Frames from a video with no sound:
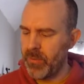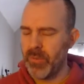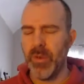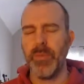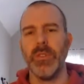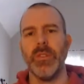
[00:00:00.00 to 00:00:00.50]

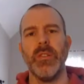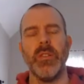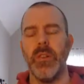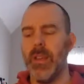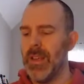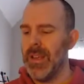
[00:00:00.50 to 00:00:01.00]

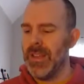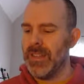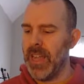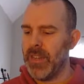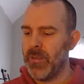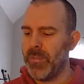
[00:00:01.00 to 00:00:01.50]
Preposition?
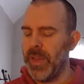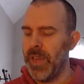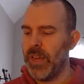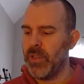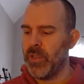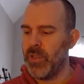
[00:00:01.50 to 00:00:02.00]
Tangent
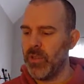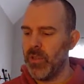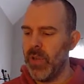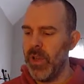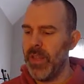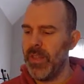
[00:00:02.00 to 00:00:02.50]
plane
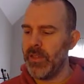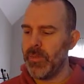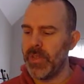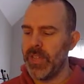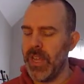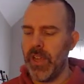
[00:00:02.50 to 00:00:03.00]
to this
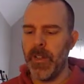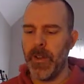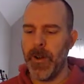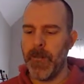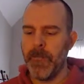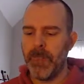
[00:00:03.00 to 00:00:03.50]

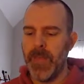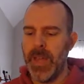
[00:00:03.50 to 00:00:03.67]
particular